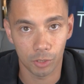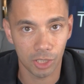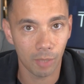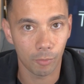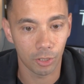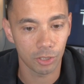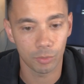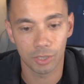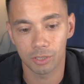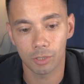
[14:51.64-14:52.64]
I monitor,
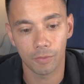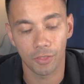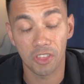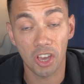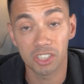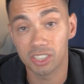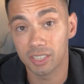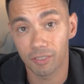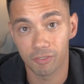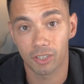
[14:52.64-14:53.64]
which is over 30
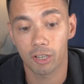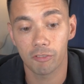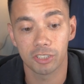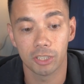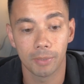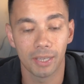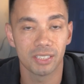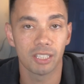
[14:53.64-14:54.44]
different currency pairs,